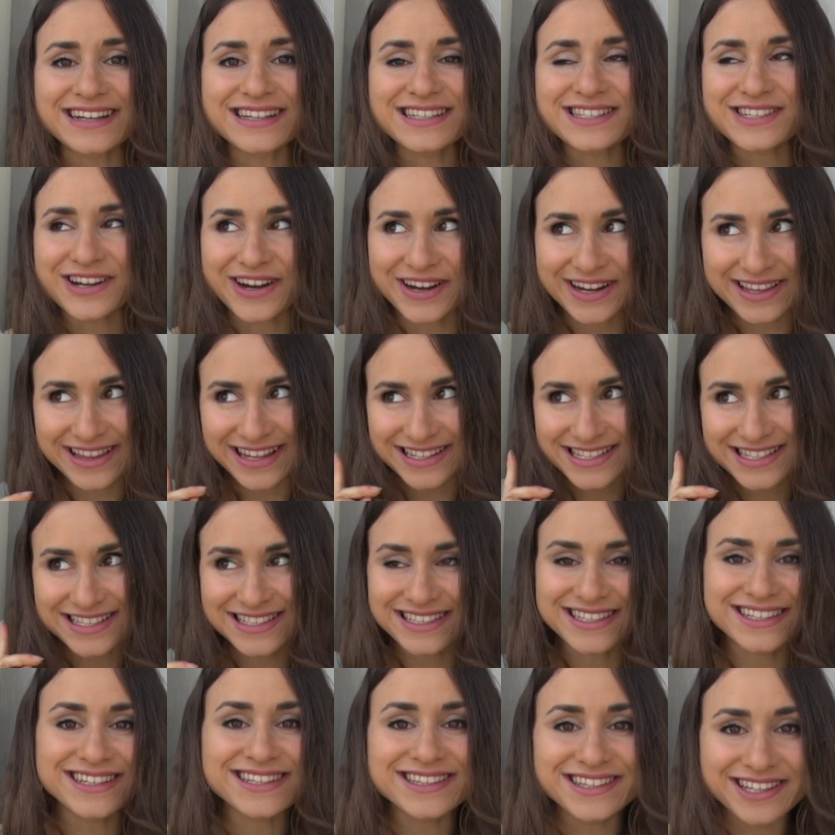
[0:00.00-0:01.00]
Sorry, that's
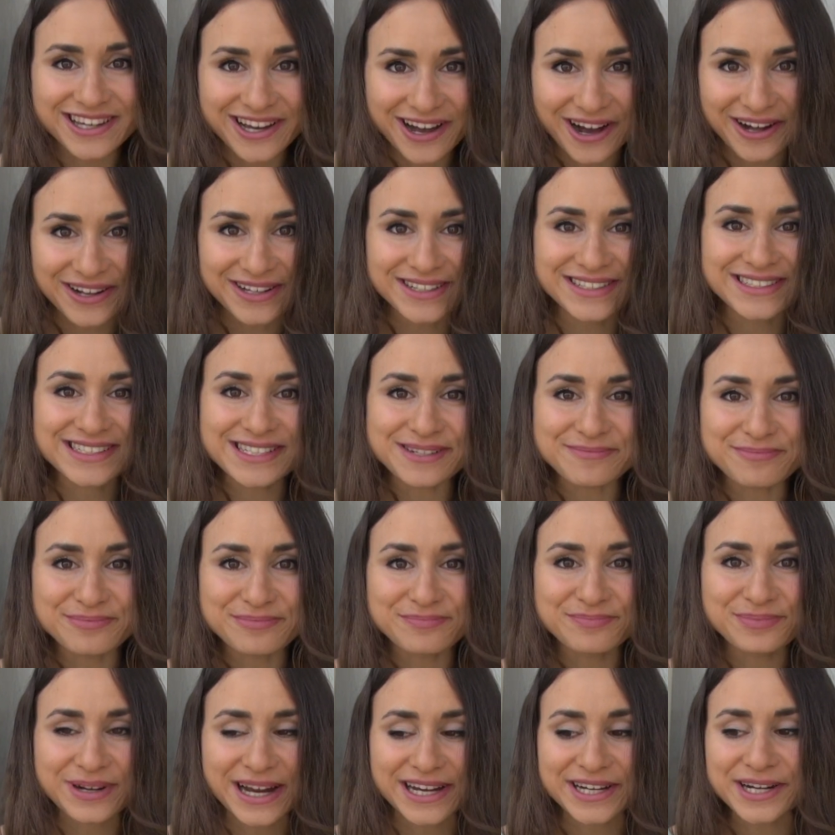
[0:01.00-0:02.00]
the call to
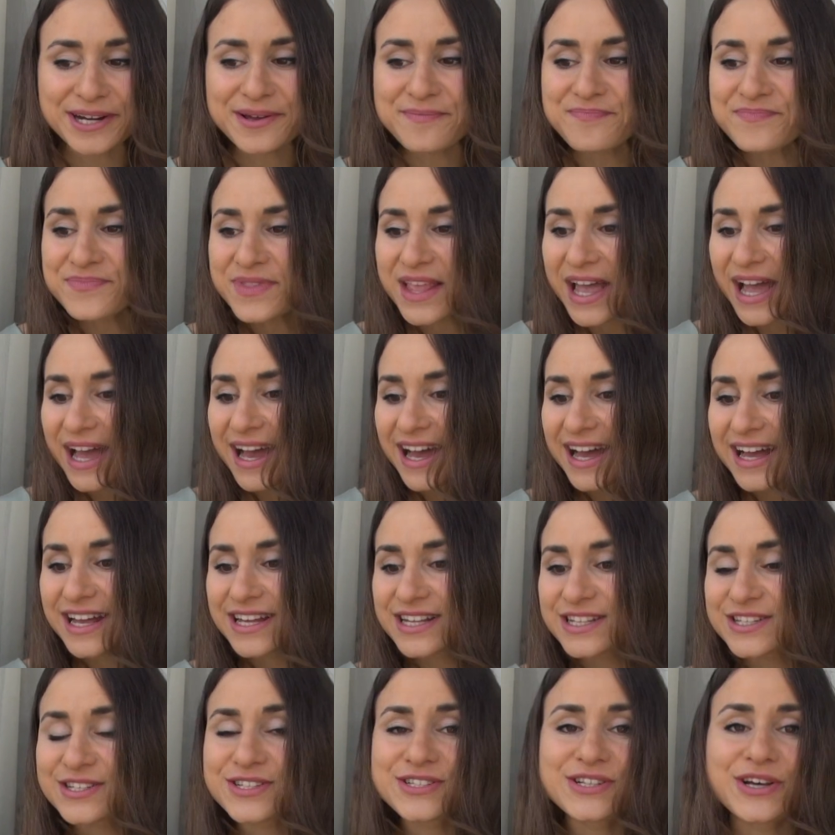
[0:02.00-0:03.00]
prayer.
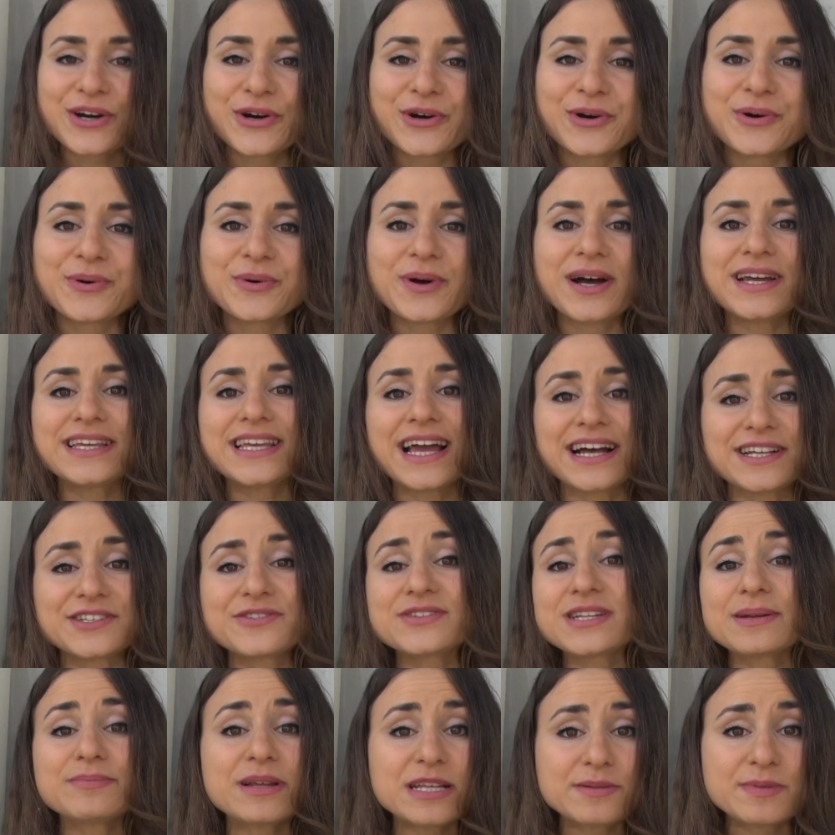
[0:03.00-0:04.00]
So yeah,
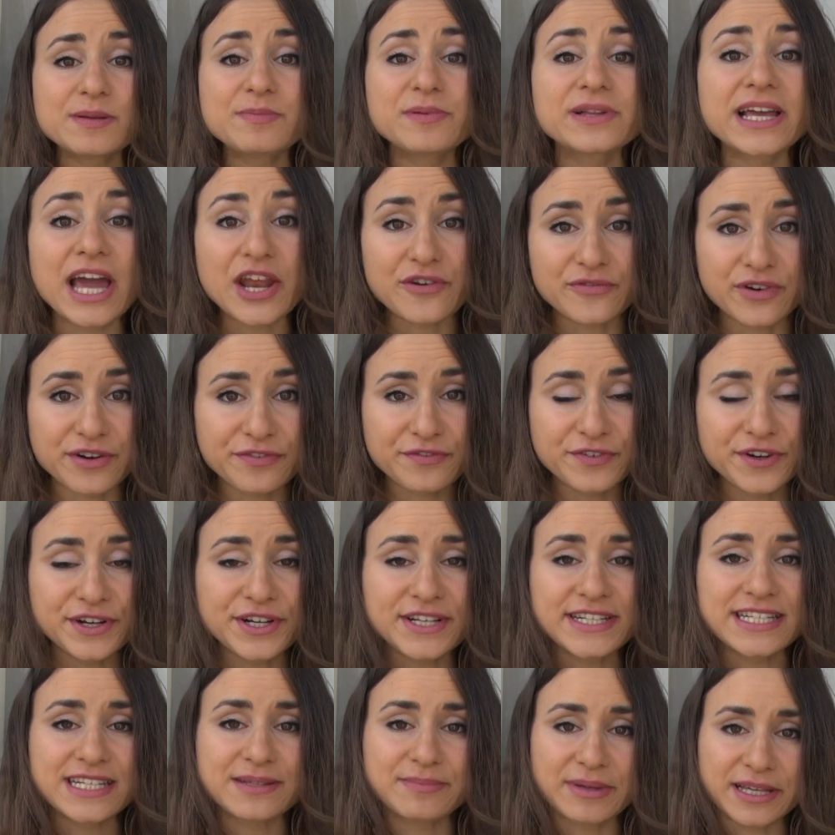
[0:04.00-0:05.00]
so sometimes people get
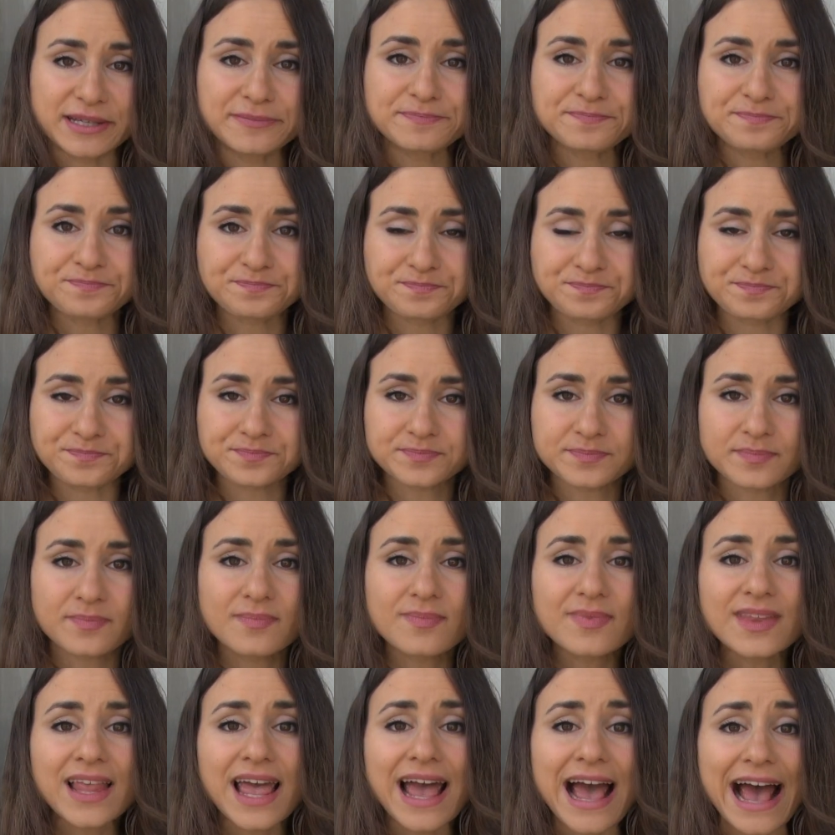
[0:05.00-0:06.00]
referred to me
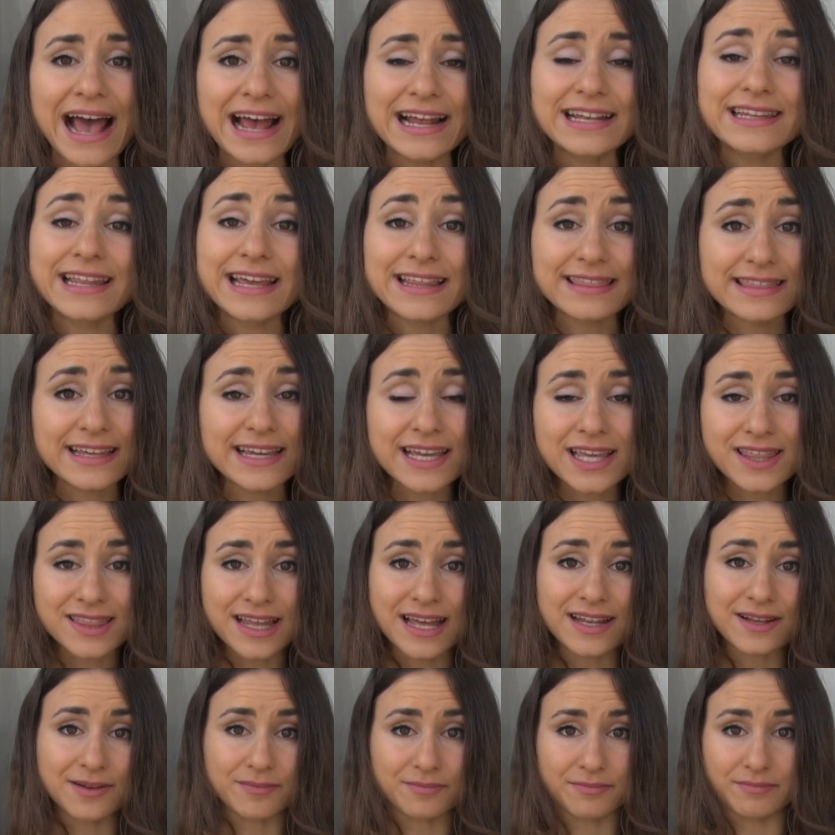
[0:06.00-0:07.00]
and they think
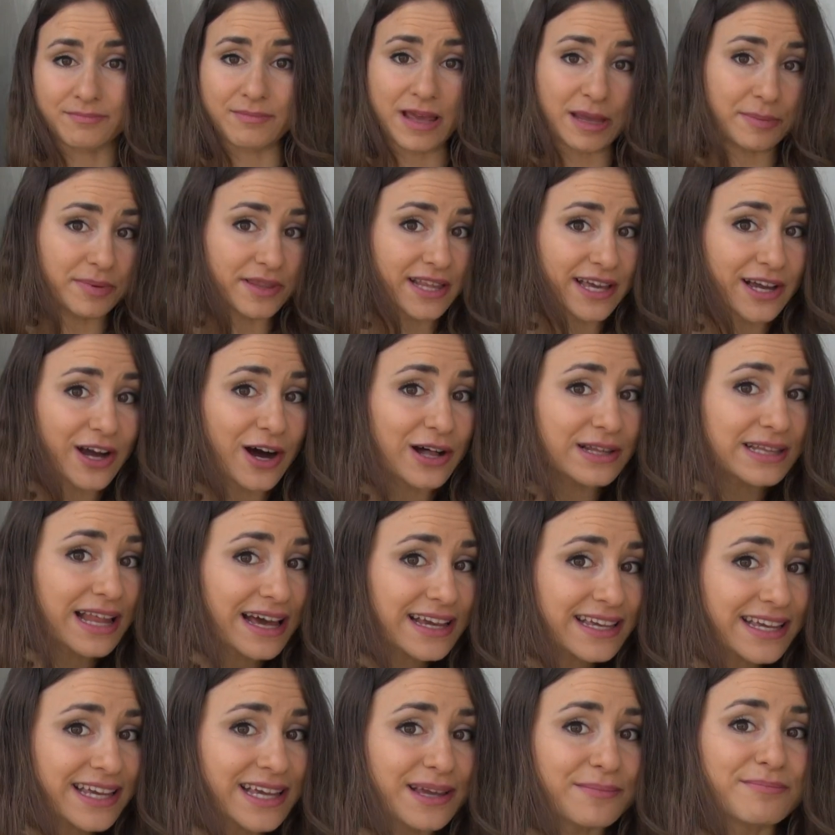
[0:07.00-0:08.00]
that maybe they got
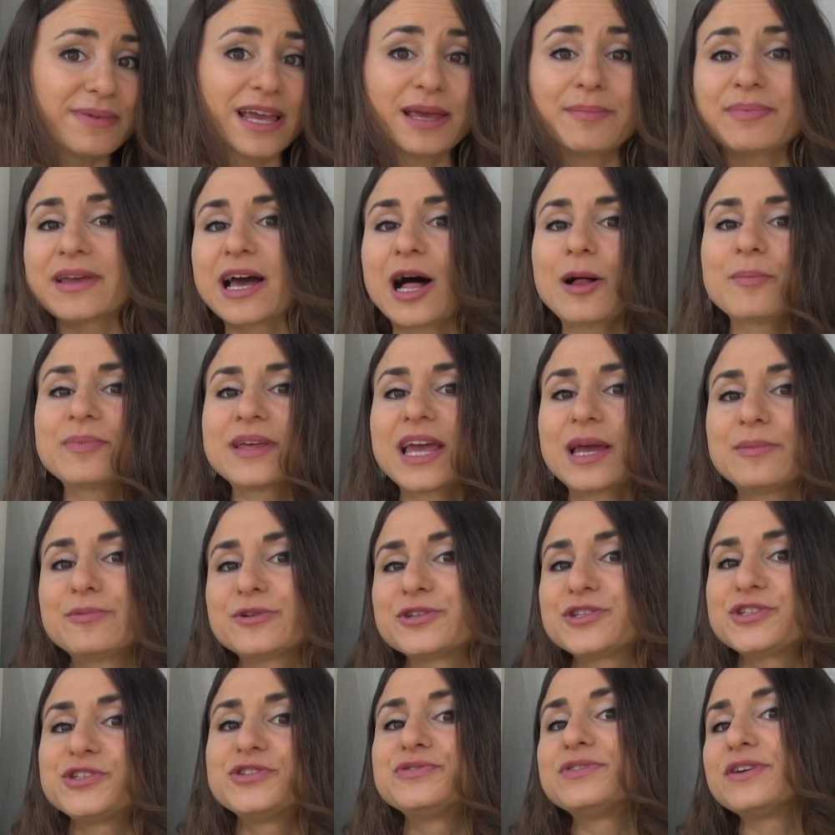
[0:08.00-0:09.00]
lucky, maybe I'll be
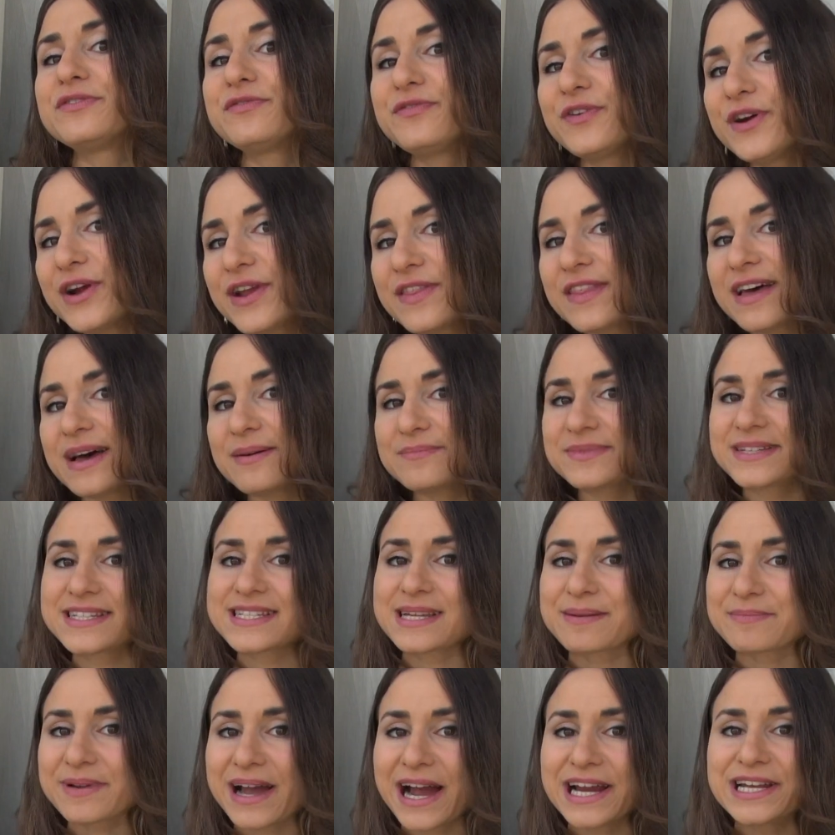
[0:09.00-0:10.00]
able to refer them to
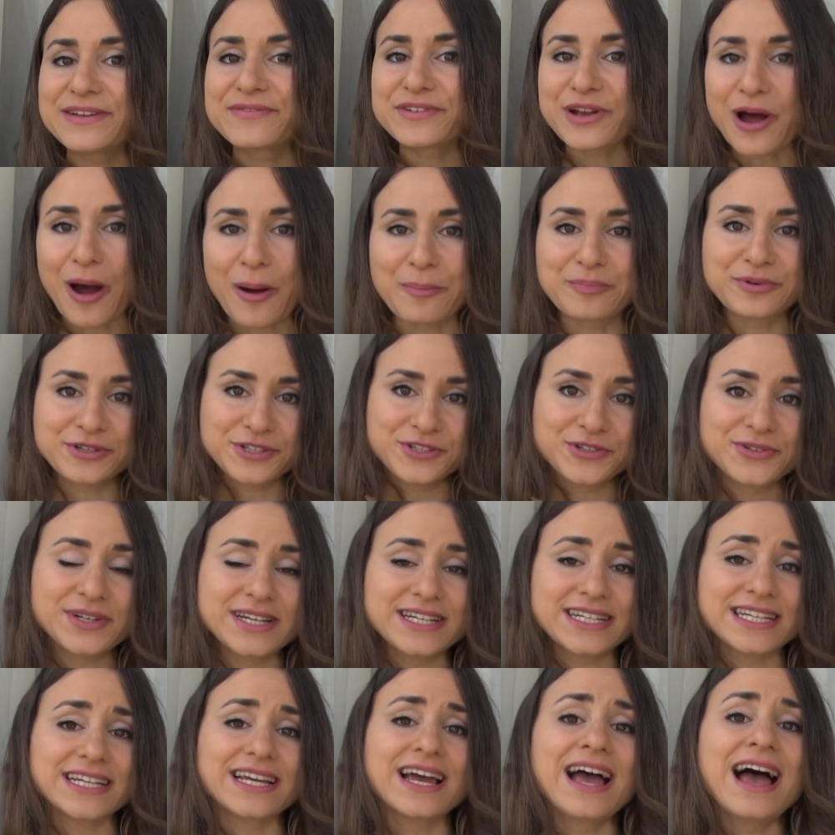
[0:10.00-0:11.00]
some kind of an
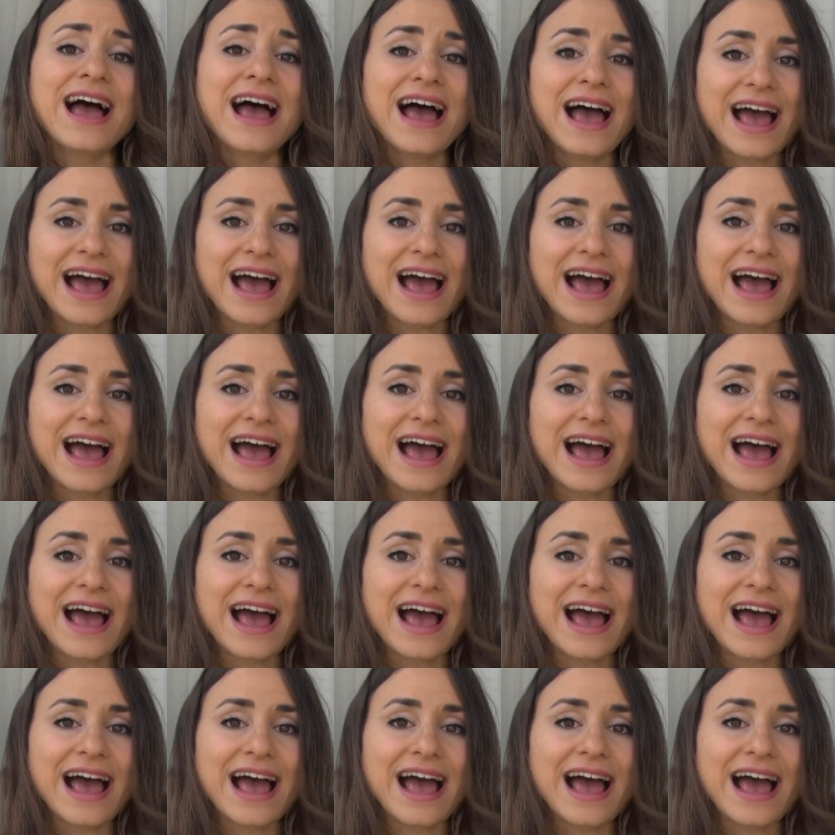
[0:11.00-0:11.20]
opportunity.